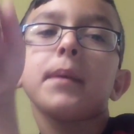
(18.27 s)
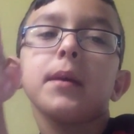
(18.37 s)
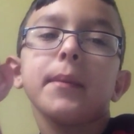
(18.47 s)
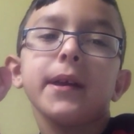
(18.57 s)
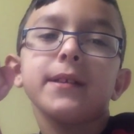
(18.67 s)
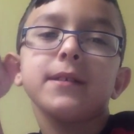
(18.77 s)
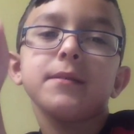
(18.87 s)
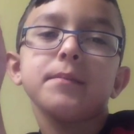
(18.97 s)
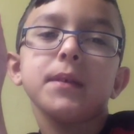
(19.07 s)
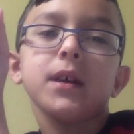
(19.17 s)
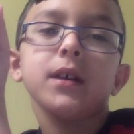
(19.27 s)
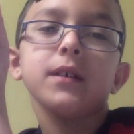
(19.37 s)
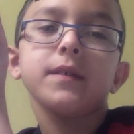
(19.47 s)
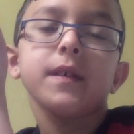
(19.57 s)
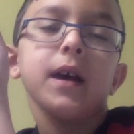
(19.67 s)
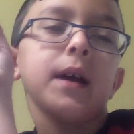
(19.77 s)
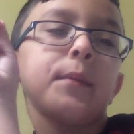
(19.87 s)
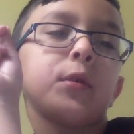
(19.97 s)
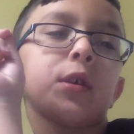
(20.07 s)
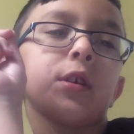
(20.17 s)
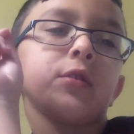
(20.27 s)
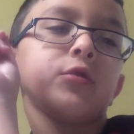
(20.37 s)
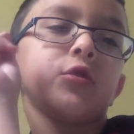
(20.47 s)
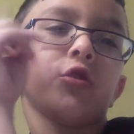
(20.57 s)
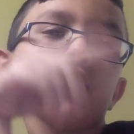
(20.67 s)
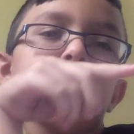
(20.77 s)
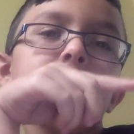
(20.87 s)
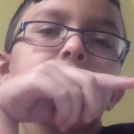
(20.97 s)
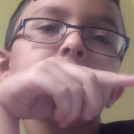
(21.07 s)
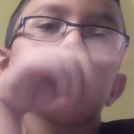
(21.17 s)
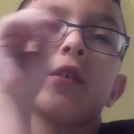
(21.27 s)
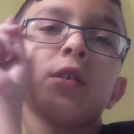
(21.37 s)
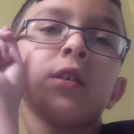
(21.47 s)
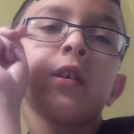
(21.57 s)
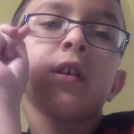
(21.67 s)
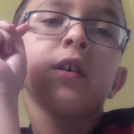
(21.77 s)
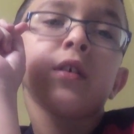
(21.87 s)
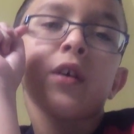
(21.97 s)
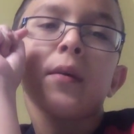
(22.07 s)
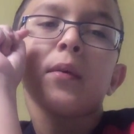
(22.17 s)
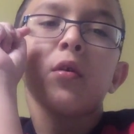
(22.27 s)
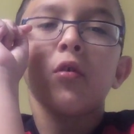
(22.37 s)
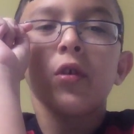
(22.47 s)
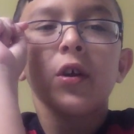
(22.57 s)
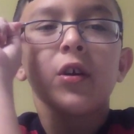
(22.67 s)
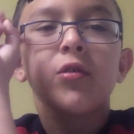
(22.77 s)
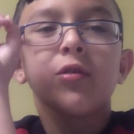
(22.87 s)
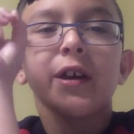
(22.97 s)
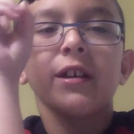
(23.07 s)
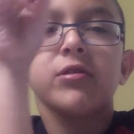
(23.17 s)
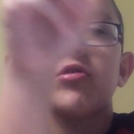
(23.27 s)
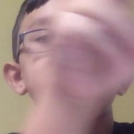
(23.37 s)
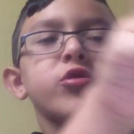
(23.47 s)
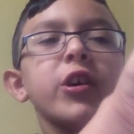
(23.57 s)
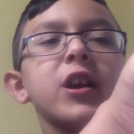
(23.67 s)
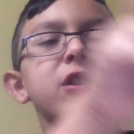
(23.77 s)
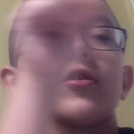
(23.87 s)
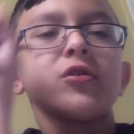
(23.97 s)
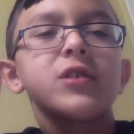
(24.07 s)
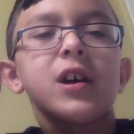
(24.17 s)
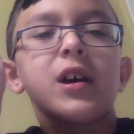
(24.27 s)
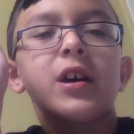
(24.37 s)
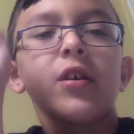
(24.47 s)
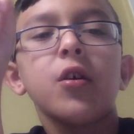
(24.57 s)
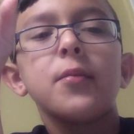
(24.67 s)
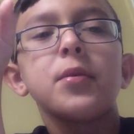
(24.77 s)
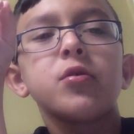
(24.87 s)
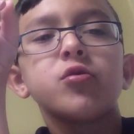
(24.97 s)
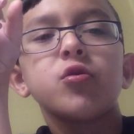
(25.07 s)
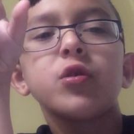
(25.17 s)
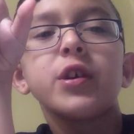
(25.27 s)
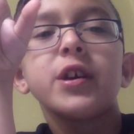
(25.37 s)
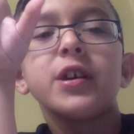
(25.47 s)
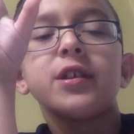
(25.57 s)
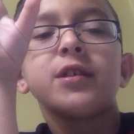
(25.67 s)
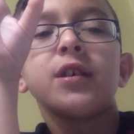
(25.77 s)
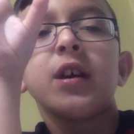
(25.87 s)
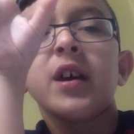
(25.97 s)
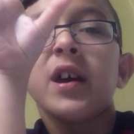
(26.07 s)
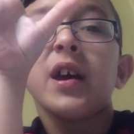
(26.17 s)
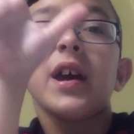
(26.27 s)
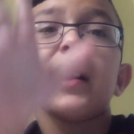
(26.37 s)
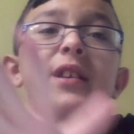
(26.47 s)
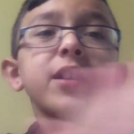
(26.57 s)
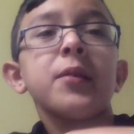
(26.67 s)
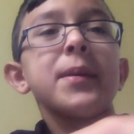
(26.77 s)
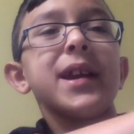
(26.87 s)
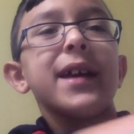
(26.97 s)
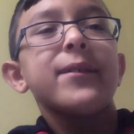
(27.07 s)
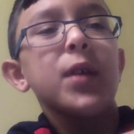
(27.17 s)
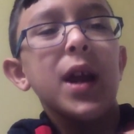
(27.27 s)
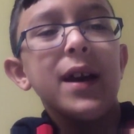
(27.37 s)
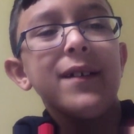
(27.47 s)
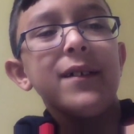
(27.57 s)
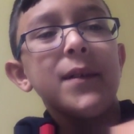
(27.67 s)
be friends, because I'm only gonna do the trailer. I'm only gonna do like two trailers. I hope you enjoy it. It's gonna be like for like